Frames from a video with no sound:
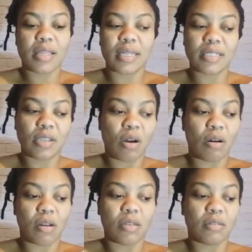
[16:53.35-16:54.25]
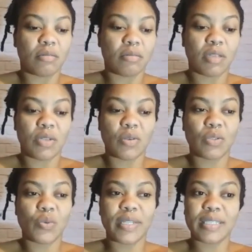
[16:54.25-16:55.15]
That's all, you
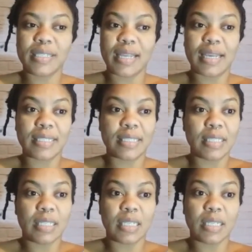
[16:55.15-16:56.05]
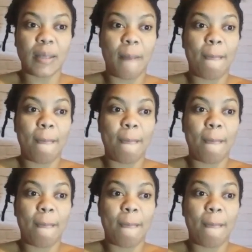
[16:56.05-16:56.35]
know. 2019,